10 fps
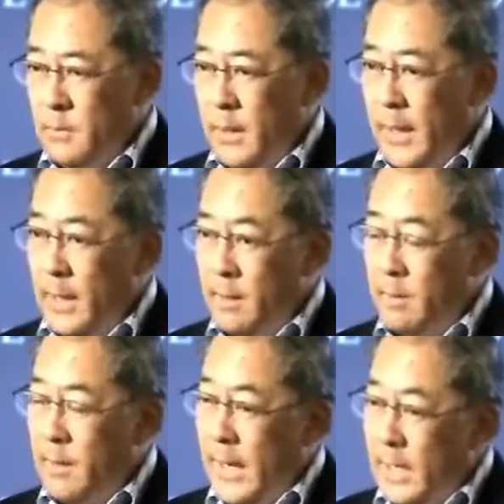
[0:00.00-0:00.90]
and
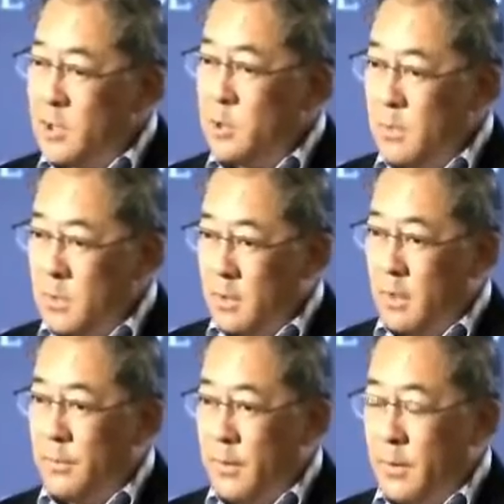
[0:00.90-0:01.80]
as a
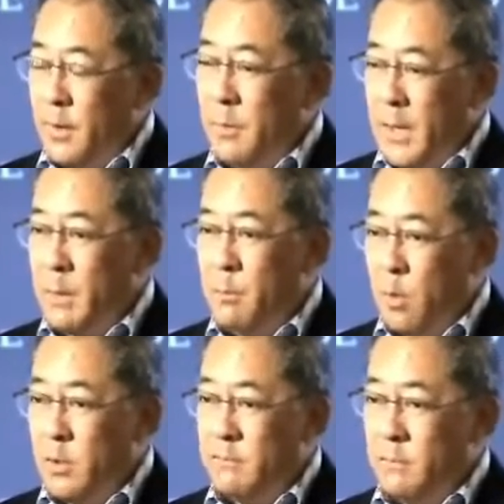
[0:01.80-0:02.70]
result, there are many
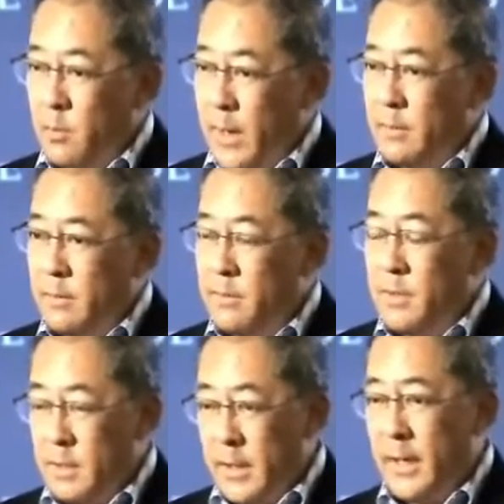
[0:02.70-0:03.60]
boards of directors
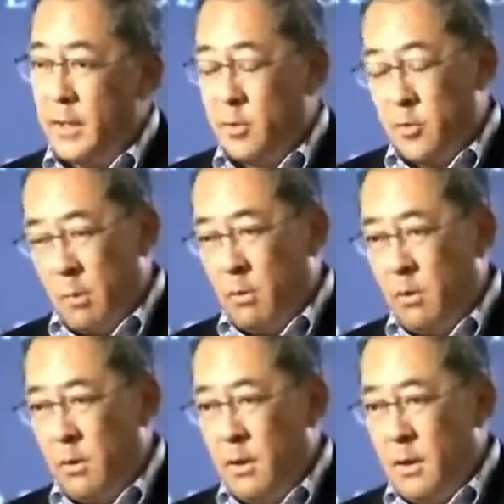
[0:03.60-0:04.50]
that get into trouble
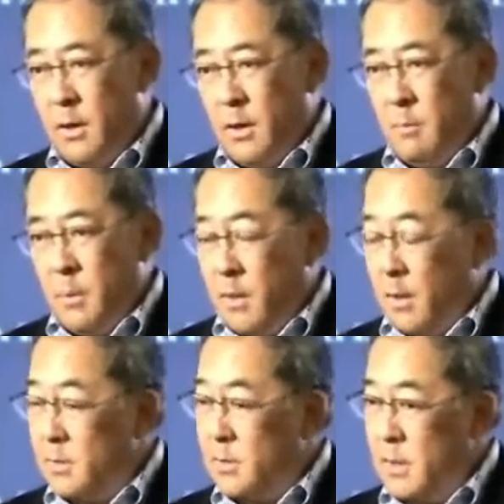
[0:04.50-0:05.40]

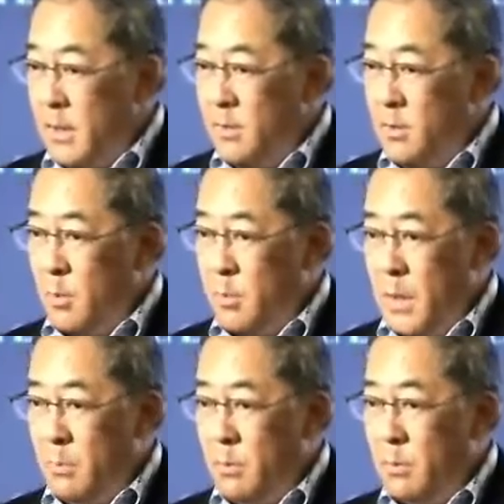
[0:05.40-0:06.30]
because either
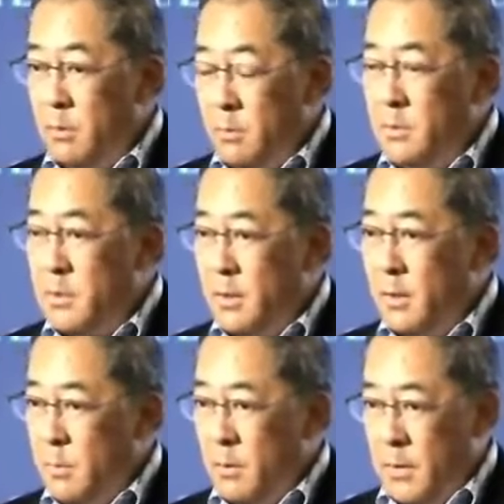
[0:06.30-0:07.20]
people lose their
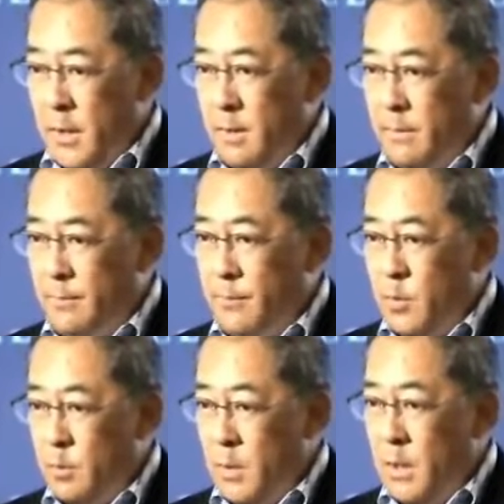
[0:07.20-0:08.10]
ability
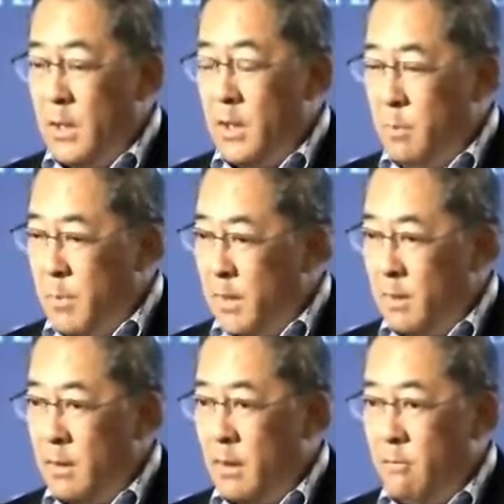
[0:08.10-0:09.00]
to be
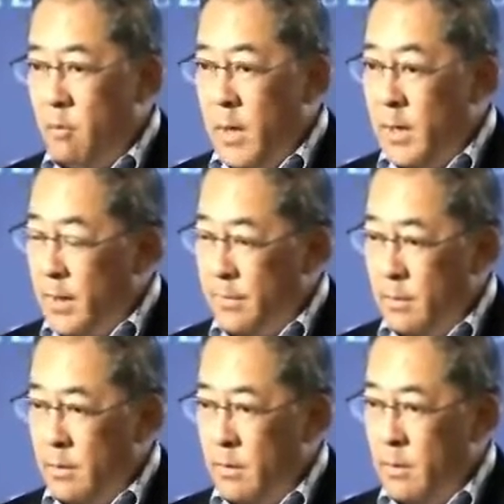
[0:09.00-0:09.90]
independent of one
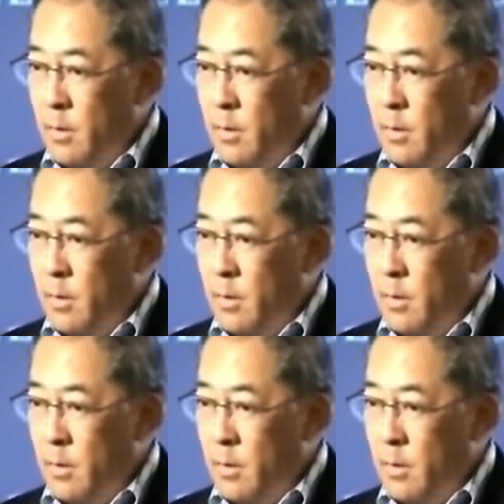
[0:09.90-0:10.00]
another